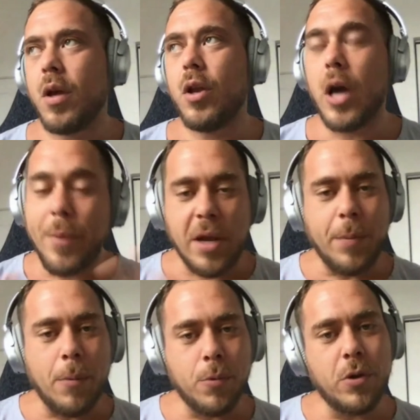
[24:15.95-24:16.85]
Not many
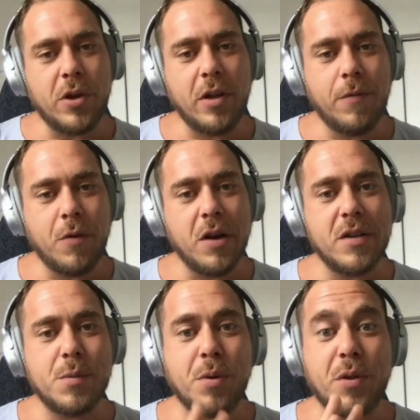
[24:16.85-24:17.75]
people were looking for
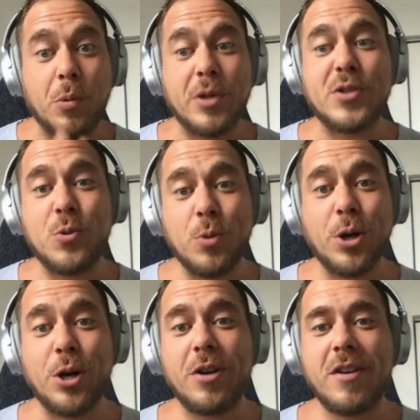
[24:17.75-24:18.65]
it, but the ones who
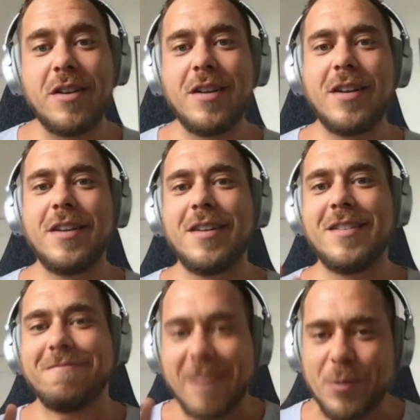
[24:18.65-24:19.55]
were,
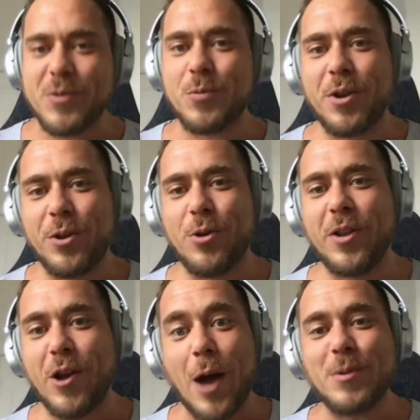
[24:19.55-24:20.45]
I was one of their
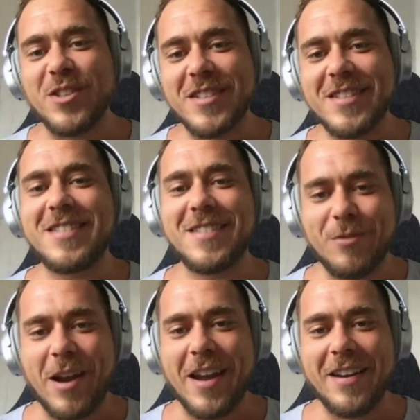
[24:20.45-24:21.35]
only options,
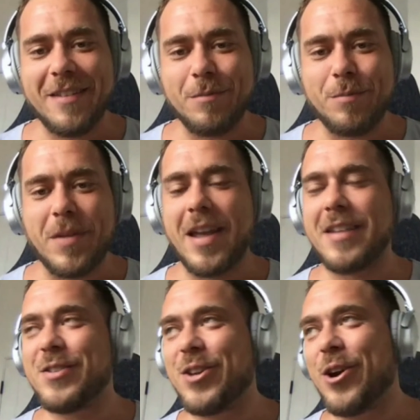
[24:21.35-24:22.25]
right?
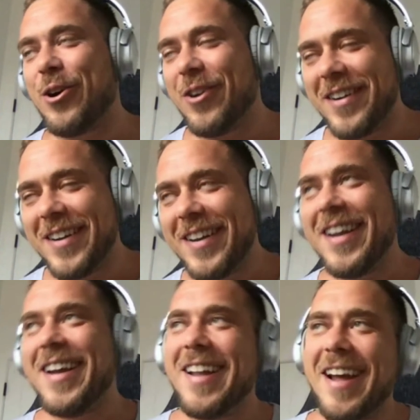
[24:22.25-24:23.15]
And so,
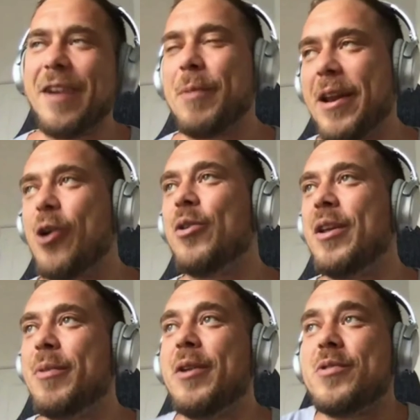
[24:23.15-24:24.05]
I don't mean
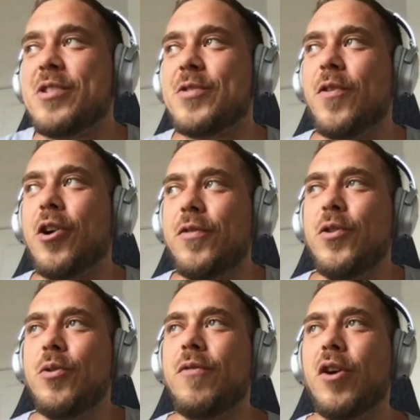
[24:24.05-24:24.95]
only, but it was just
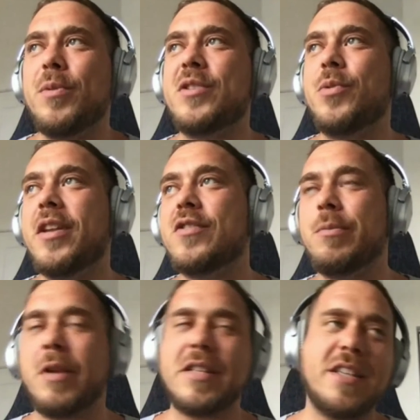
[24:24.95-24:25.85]
few and far between. So
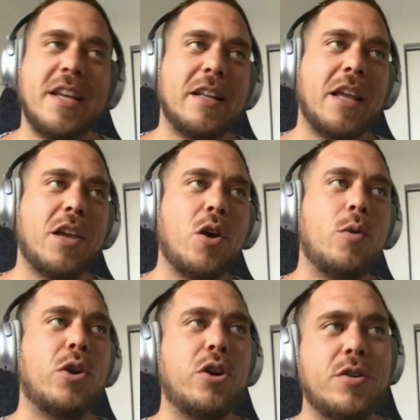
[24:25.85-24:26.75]
I'm not saying like go
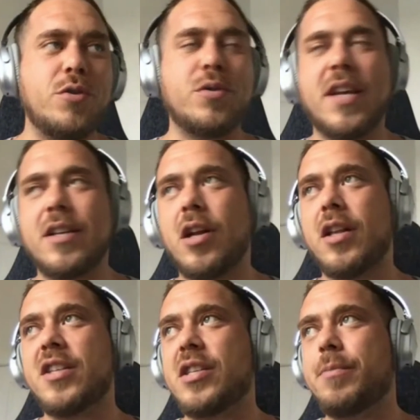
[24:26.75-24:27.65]
learn a new
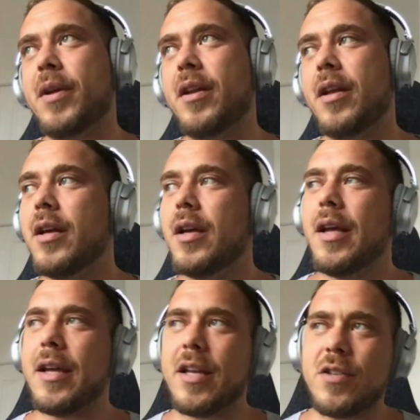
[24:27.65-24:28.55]
technology, but
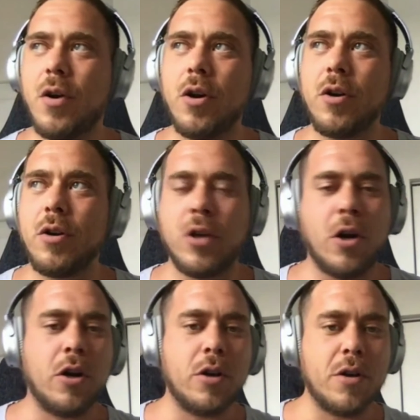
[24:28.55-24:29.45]
it gets harder and
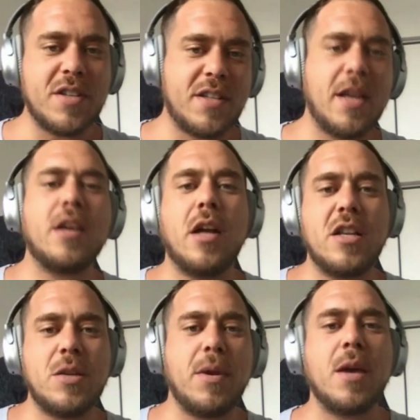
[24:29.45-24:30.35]
harder as a
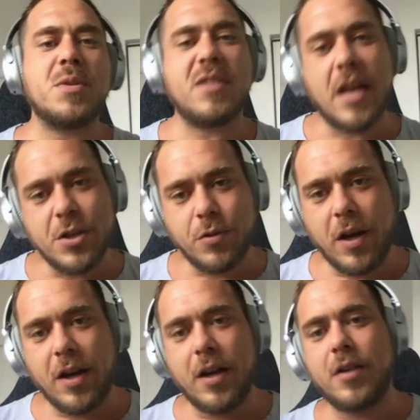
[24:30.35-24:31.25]
technology becomes
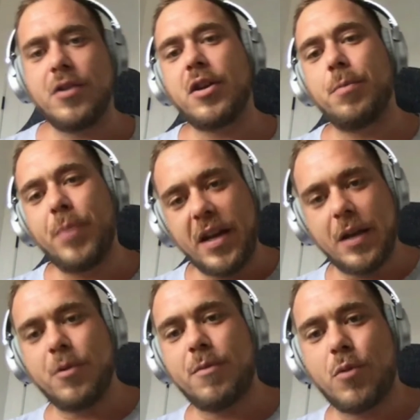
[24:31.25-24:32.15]
saturated. You're
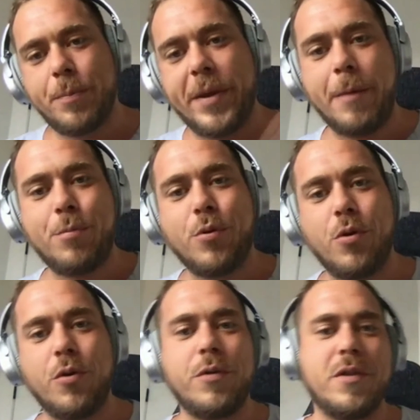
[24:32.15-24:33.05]
competing with more
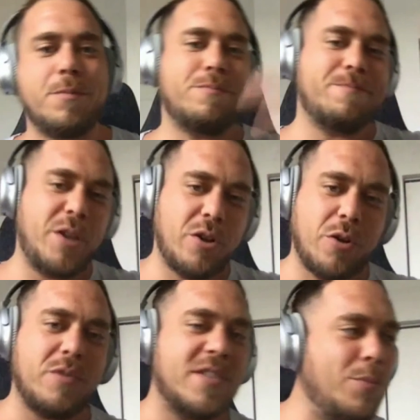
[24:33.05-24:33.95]
people.
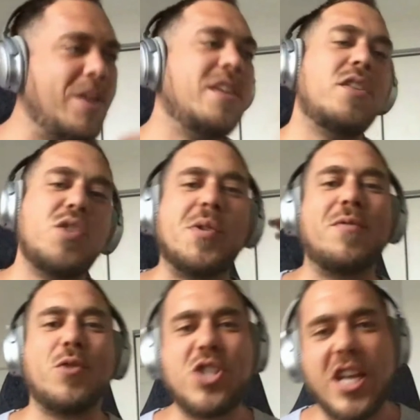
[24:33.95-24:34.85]
Somebody can do it
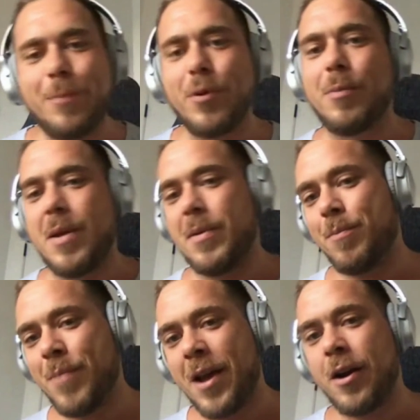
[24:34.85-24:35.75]
for cheaper, maybe
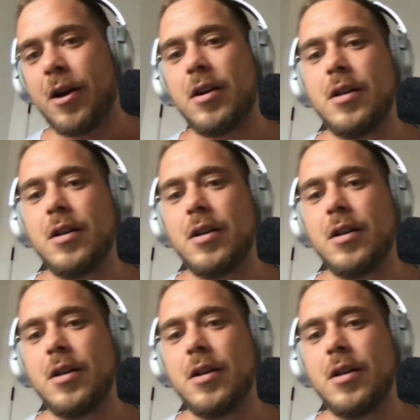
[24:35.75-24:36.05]
better.